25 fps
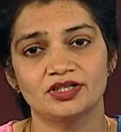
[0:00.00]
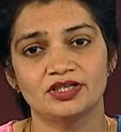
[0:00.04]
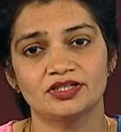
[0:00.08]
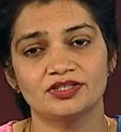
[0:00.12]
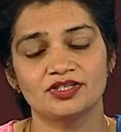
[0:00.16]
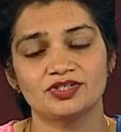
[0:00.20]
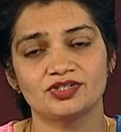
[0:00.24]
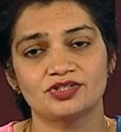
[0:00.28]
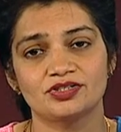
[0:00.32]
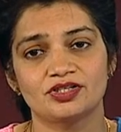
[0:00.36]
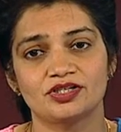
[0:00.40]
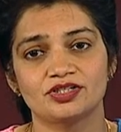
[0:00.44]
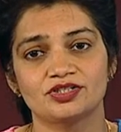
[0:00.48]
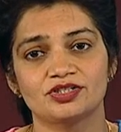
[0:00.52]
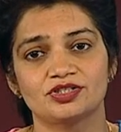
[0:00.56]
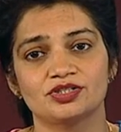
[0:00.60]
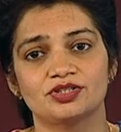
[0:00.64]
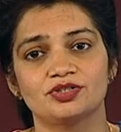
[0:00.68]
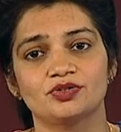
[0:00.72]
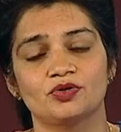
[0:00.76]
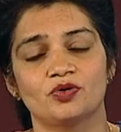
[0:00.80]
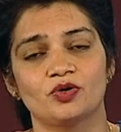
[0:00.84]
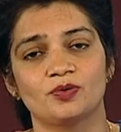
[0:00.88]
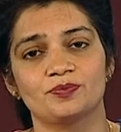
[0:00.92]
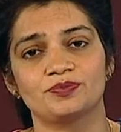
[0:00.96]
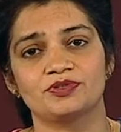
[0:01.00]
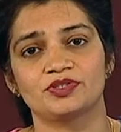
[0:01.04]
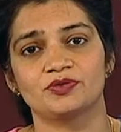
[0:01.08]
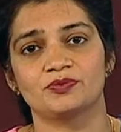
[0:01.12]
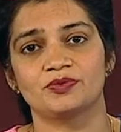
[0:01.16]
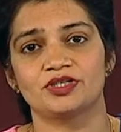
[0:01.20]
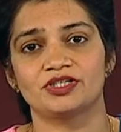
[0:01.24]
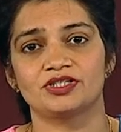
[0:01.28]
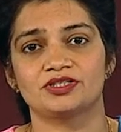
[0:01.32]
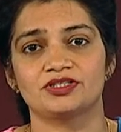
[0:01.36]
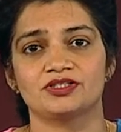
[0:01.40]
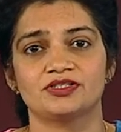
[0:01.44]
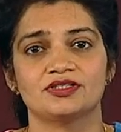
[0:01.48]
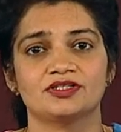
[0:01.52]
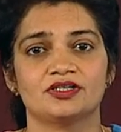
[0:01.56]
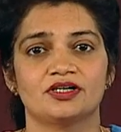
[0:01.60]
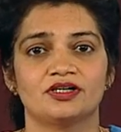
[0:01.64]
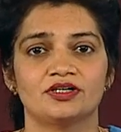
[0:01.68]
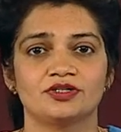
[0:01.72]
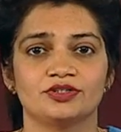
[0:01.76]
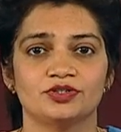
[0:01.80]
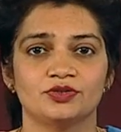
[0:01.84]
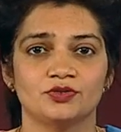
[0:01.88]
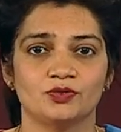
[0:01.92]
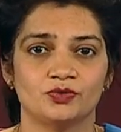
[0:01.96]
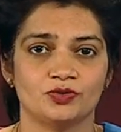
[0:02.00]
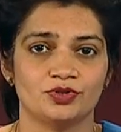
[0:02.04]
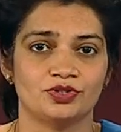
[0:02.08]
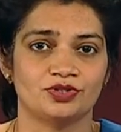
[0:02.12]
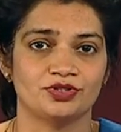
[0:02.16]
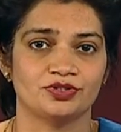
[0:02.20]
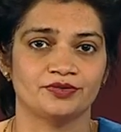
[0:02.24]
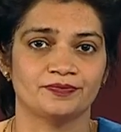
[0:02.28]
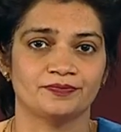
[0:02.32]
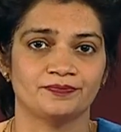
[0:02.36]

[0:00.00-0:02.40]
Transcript: and structured observations are used.